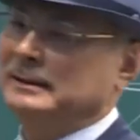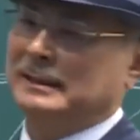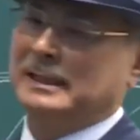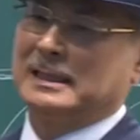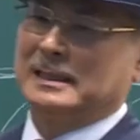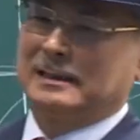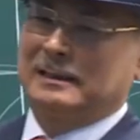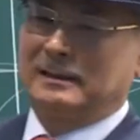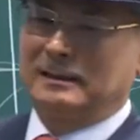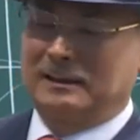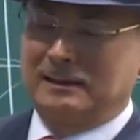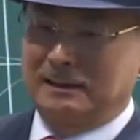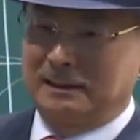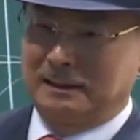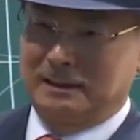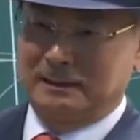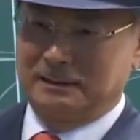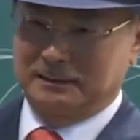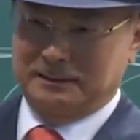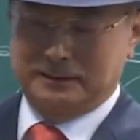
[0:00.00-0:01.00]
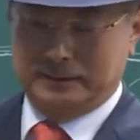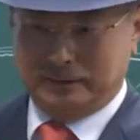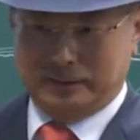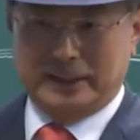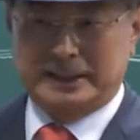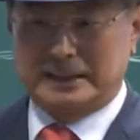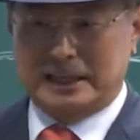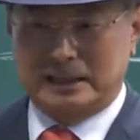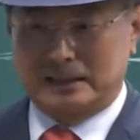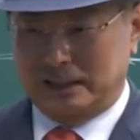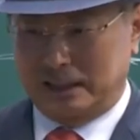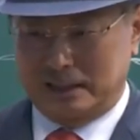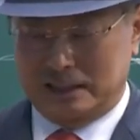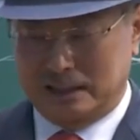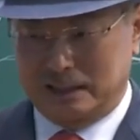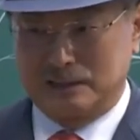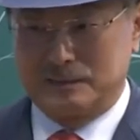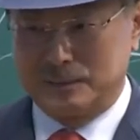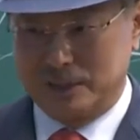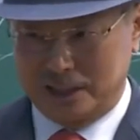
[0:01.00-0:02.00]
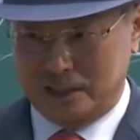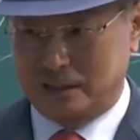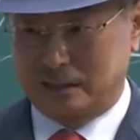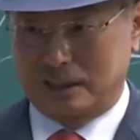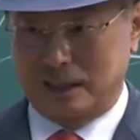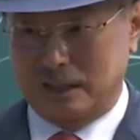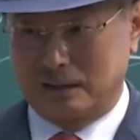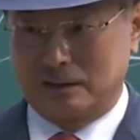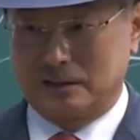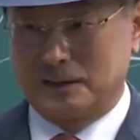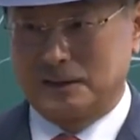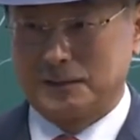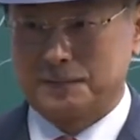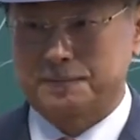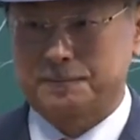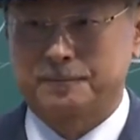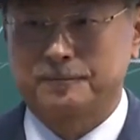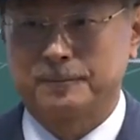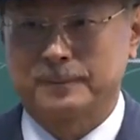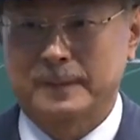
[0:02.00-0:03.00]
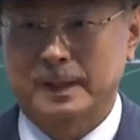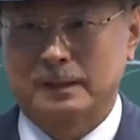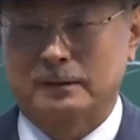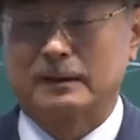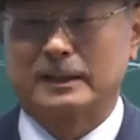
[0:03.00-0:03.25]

companies actually exist. In